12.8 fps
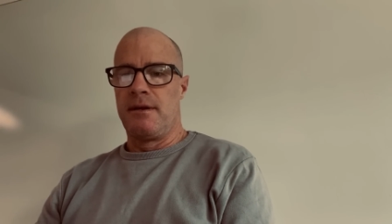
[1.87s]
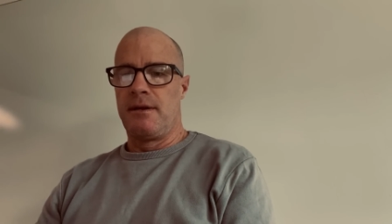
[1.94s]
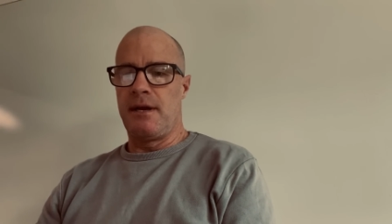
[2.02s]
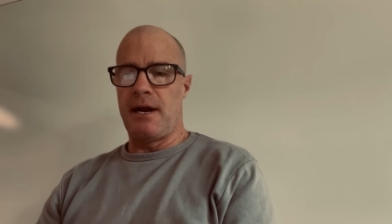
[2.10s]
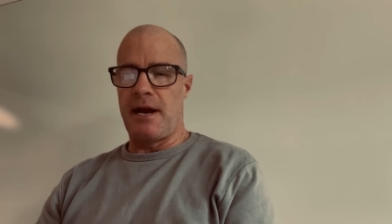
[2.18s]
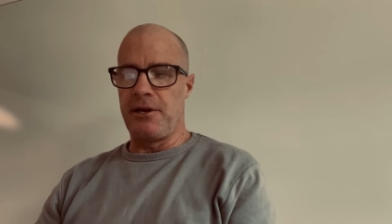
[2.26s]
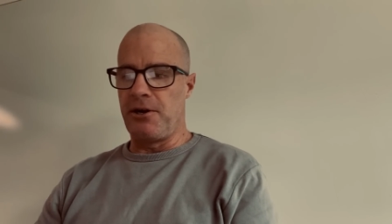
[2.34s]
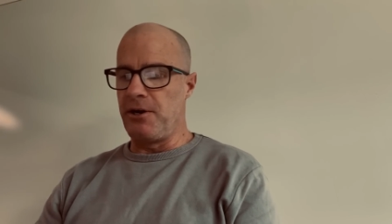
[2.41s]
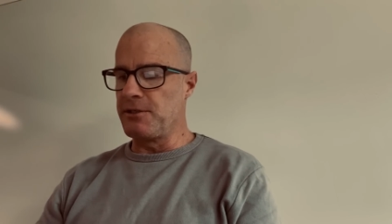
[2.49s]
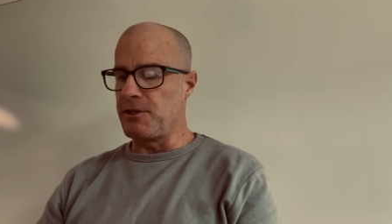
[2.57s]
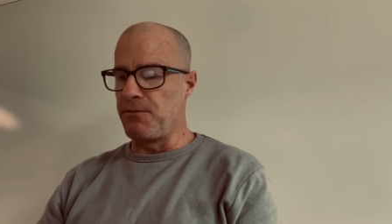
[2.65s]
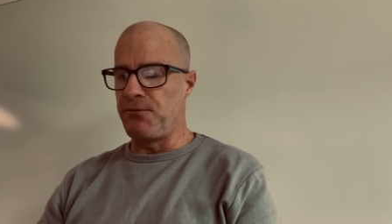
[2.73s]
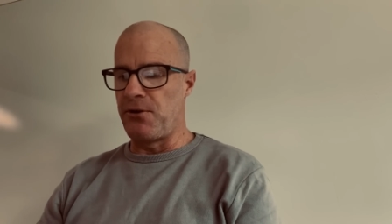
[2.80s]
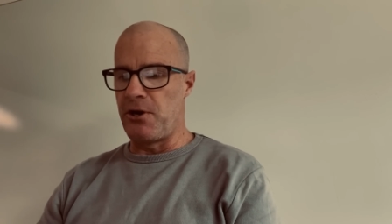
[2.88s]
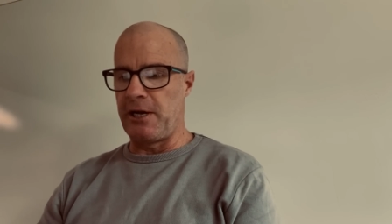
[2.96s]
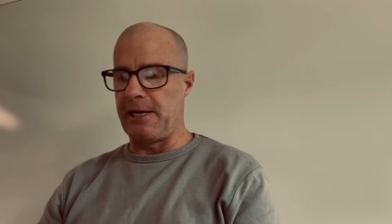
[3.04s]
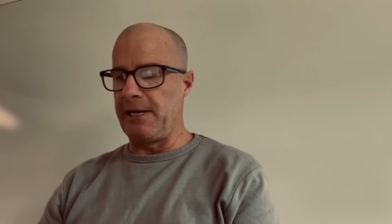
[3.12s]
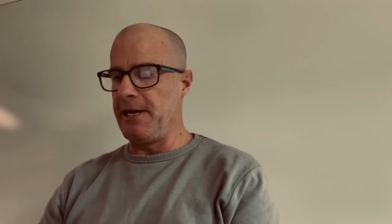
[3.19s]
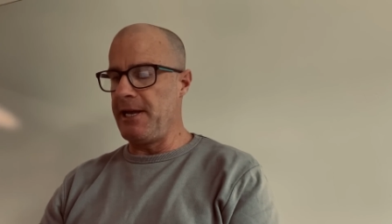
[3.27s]
G'day guys, I'm
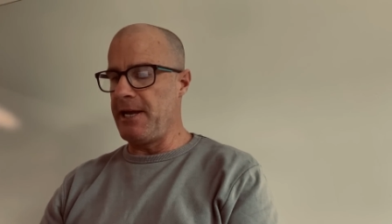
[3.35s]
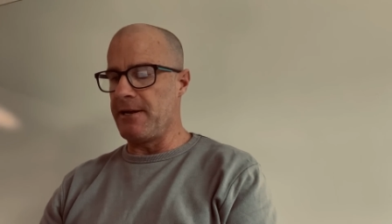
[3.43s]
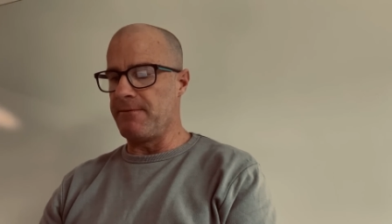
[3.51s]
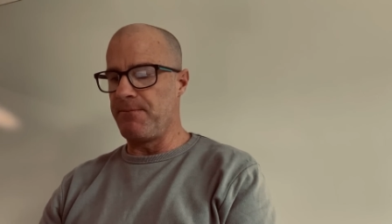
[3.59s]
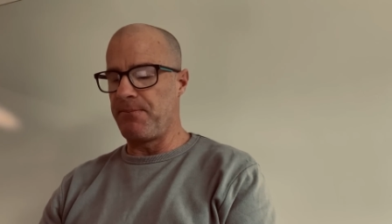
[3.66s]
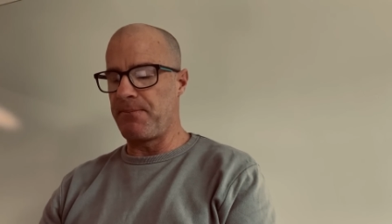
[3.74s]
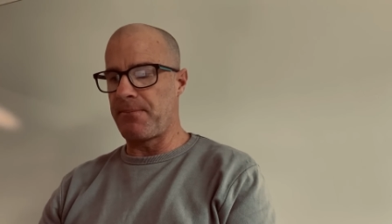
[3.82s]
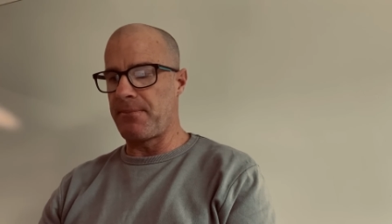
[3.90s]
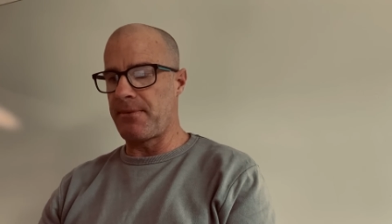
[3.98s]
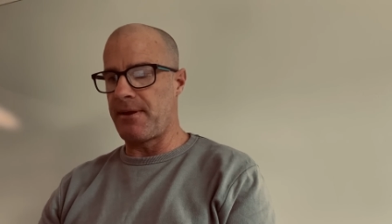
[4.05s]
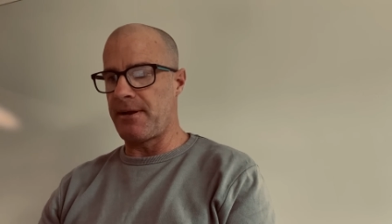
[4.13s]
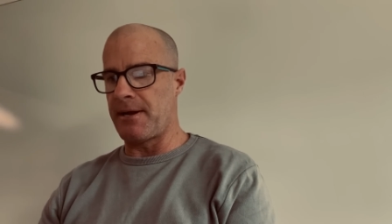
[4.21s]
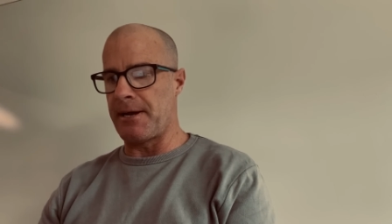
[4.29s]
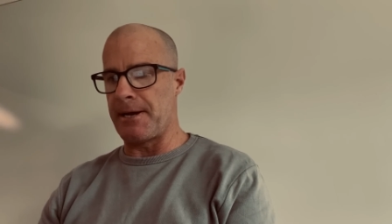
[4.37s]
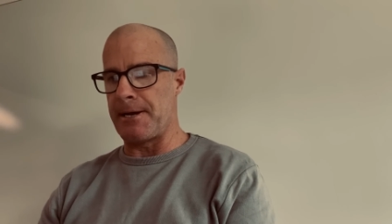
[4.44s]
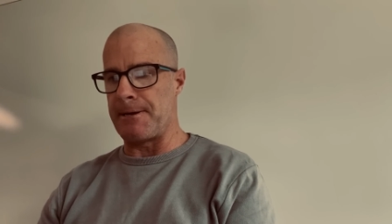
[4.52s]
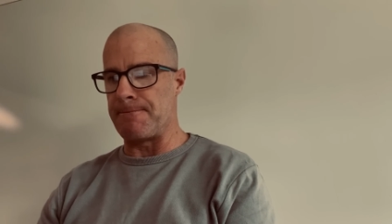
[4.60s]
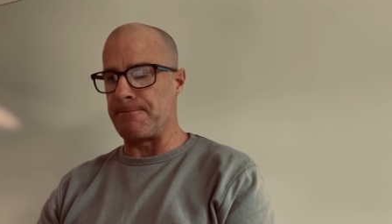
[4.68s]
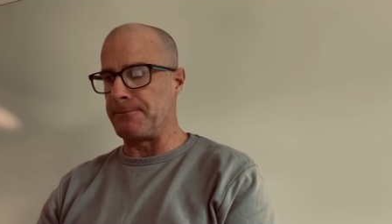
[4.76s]
finally here.
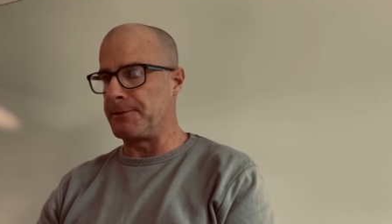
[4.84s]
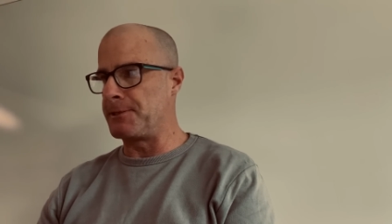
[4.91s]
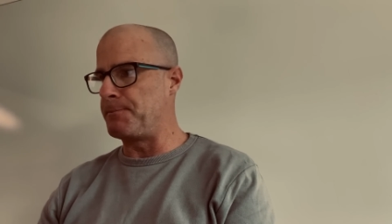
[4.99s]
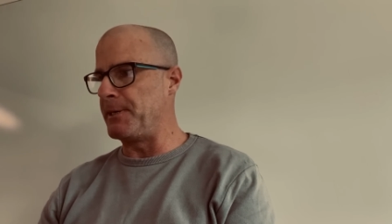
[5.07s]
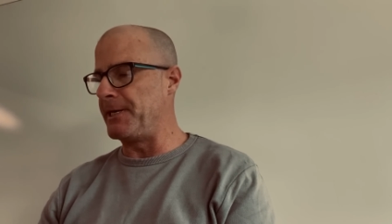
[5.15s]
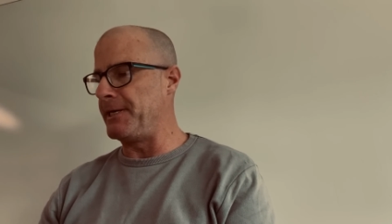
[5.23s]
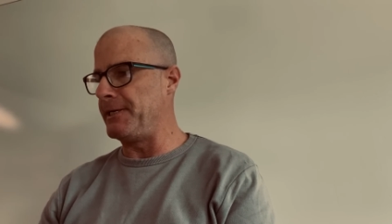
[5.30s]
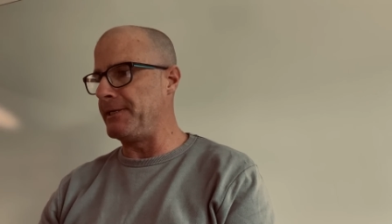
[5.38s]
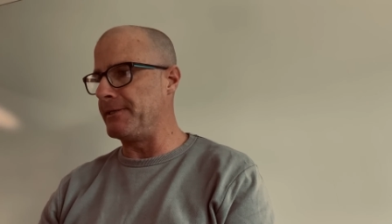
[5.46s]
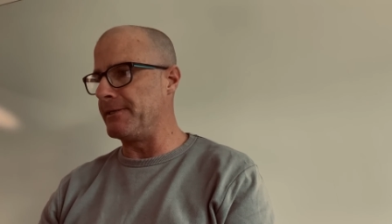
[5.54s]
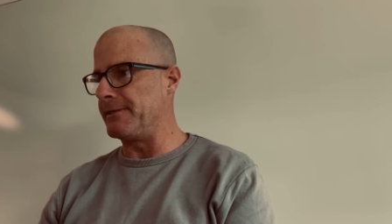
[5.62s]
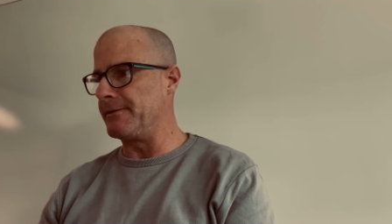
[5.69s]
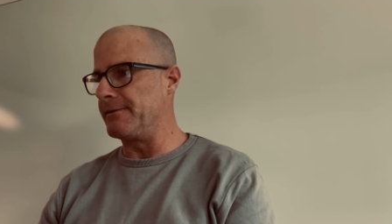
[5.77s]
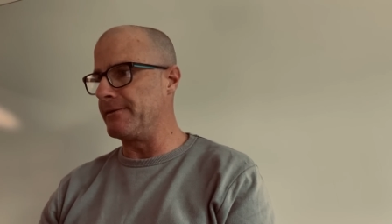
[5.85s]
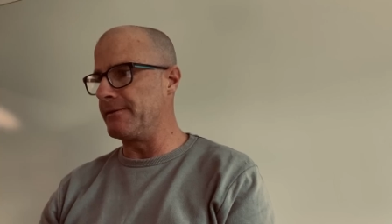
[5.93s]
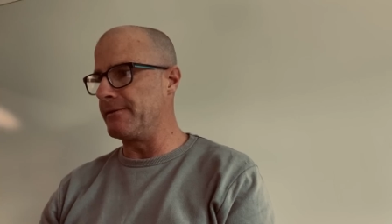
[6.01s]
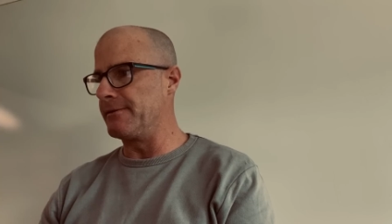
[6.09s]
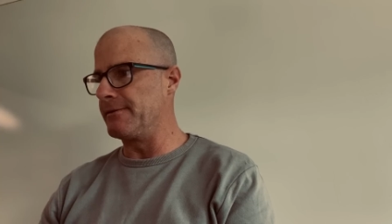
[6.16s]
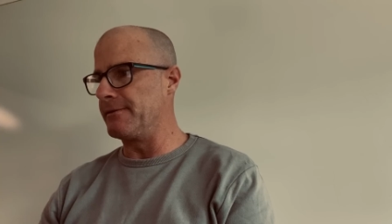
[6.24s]
It's been,
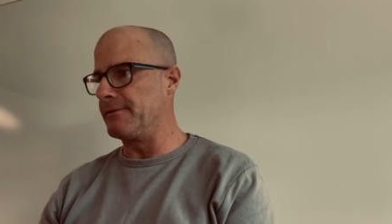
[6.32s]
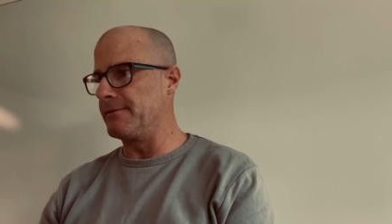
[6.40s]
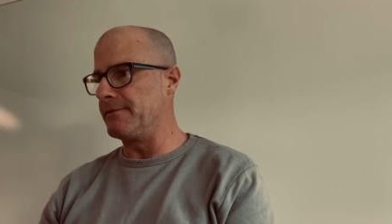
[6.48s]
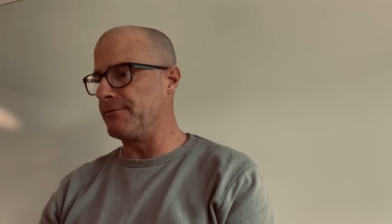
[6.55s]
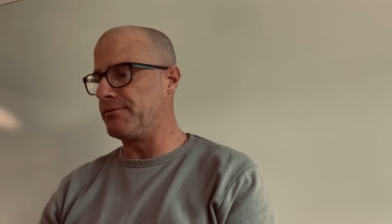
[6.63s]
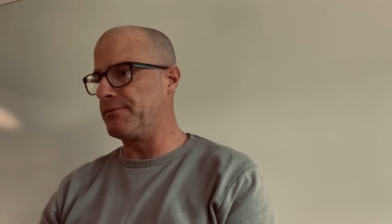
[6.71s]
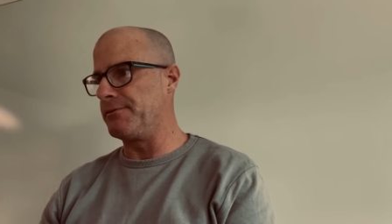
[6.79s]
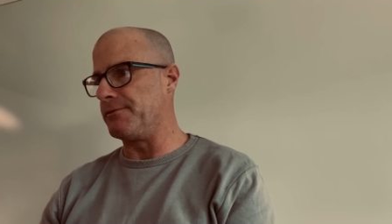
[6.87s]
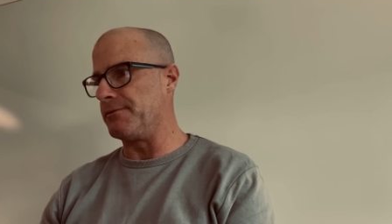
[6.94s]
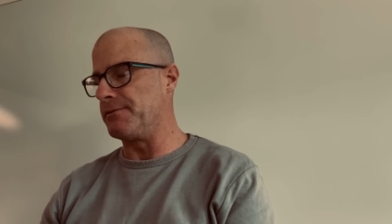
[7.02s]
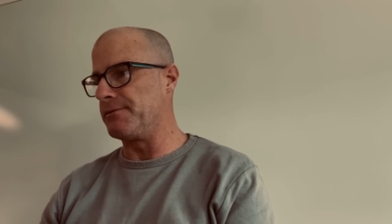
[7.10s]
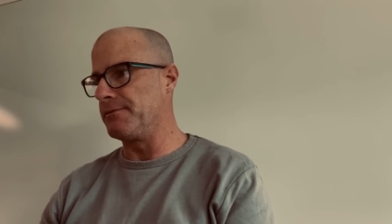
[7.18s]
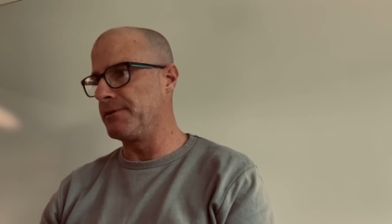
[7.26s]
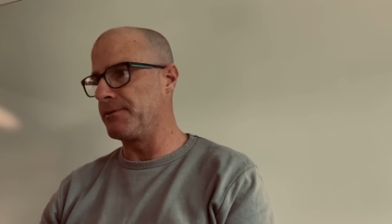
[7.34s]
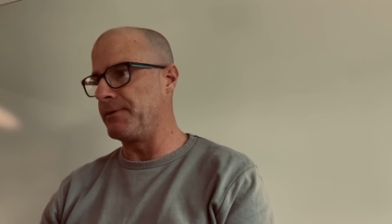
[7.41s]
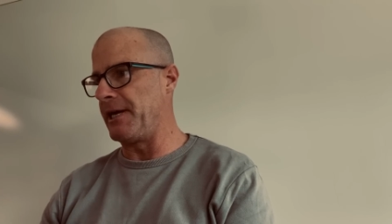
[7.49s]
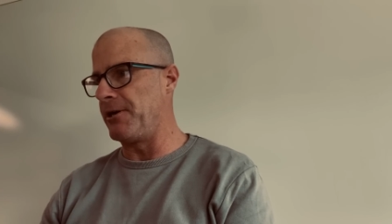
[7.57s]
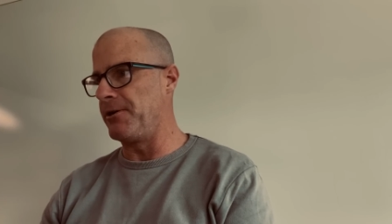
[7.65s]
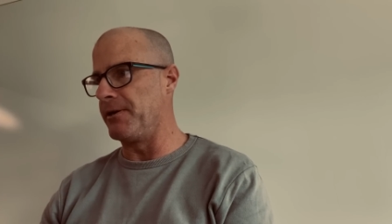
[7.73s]
what are
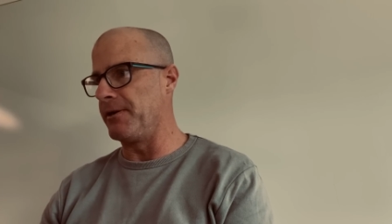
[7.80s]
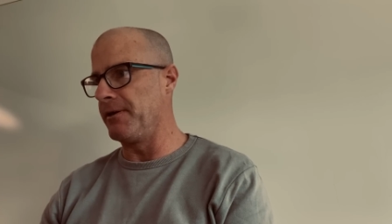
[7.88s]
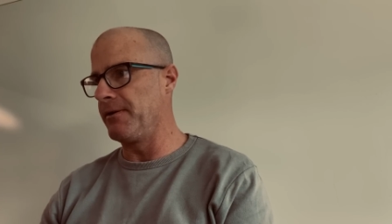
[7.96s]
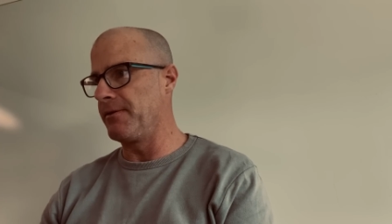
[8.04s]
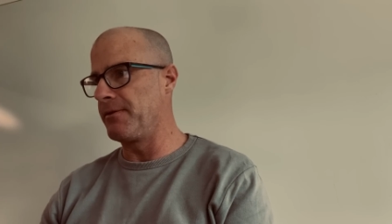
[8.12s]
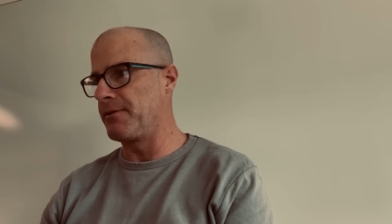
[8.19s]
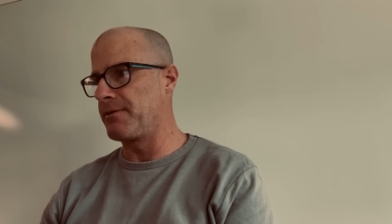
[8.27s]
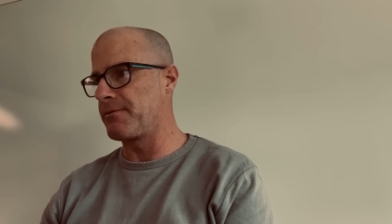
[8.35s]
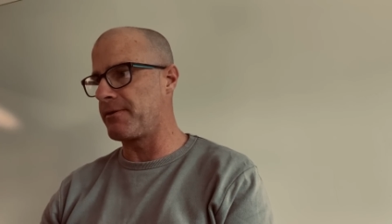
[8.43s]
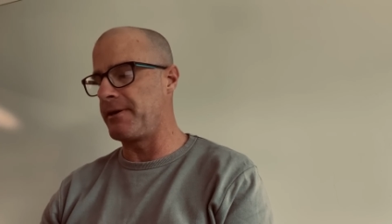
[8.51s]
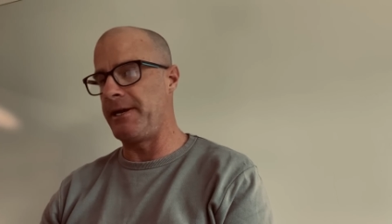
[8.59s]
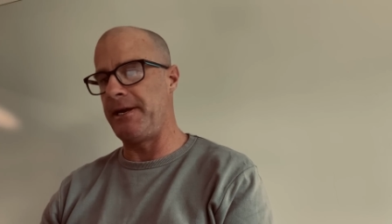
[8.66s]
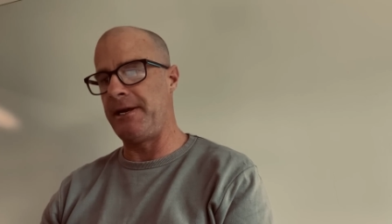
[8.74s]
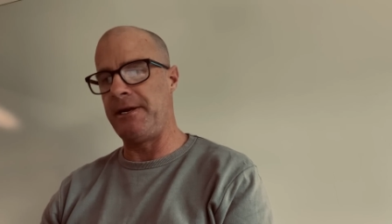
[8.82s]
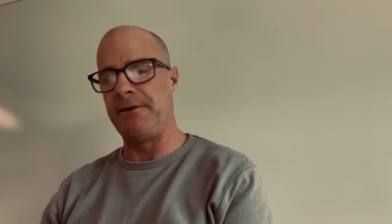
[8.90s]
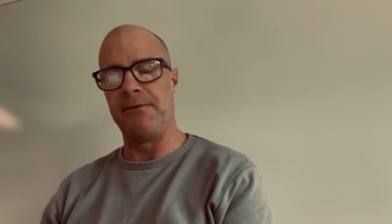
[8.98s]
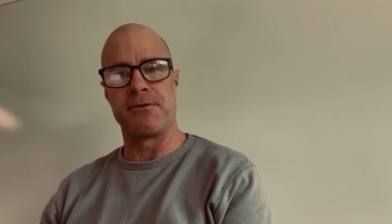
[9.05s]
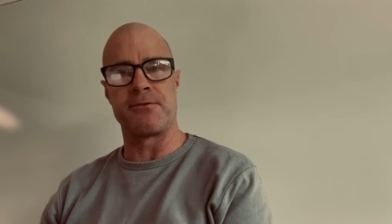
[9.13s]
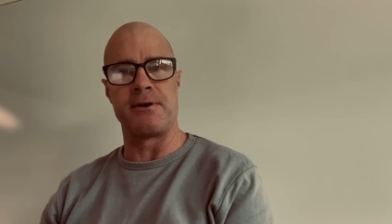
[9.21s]
we on?
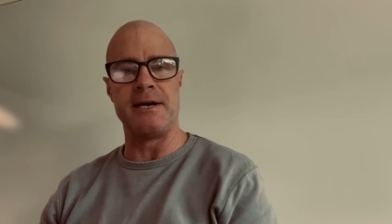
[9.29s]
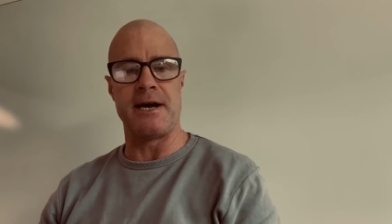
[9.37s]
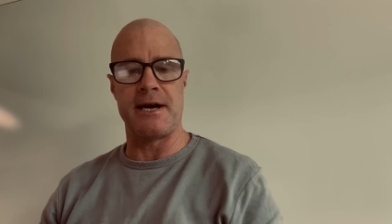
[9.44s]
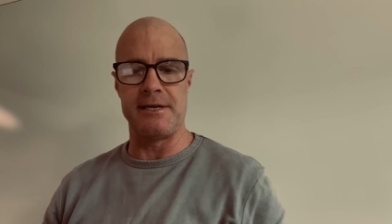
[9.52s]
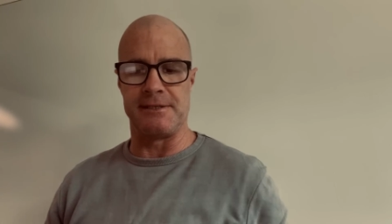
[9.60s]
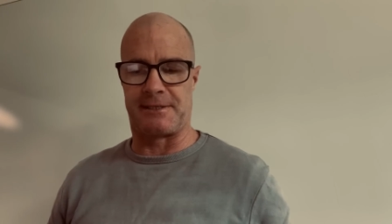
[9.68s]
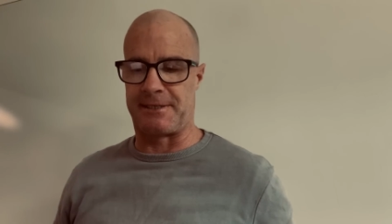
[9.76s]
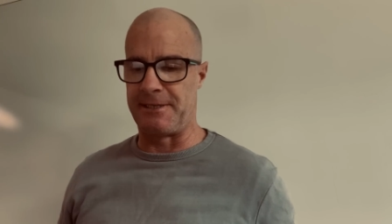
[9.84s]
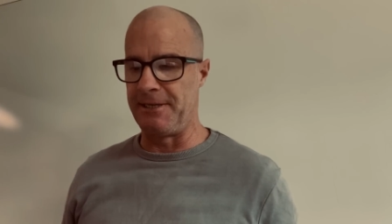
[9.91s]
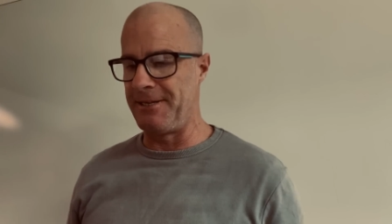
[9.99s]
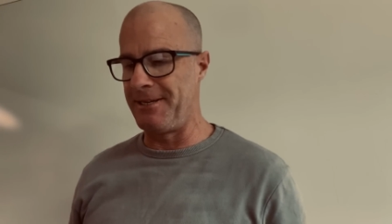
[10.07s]
Three days.